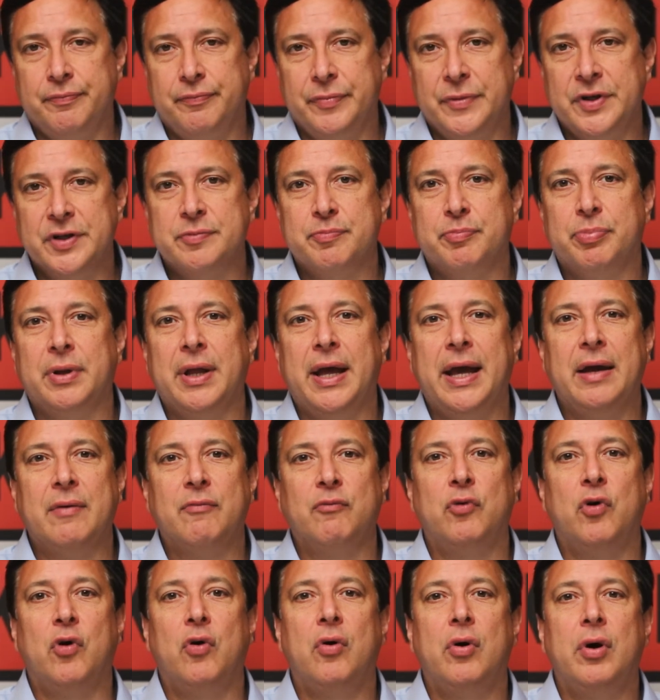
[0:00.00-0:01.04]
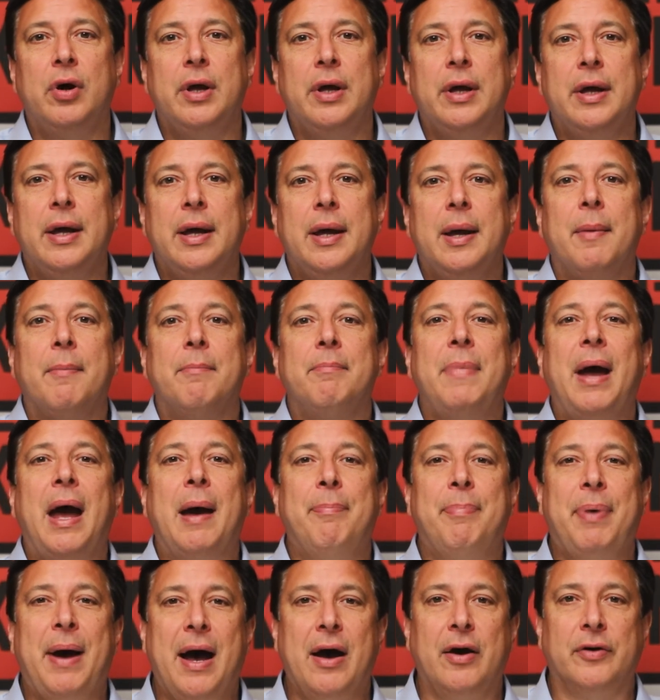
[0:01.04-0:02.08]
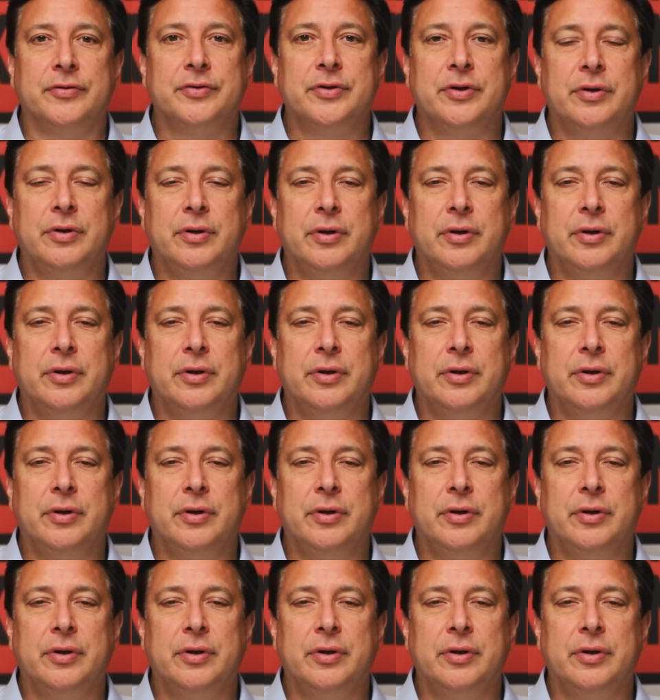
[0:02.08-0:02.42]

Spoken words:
This plan will map out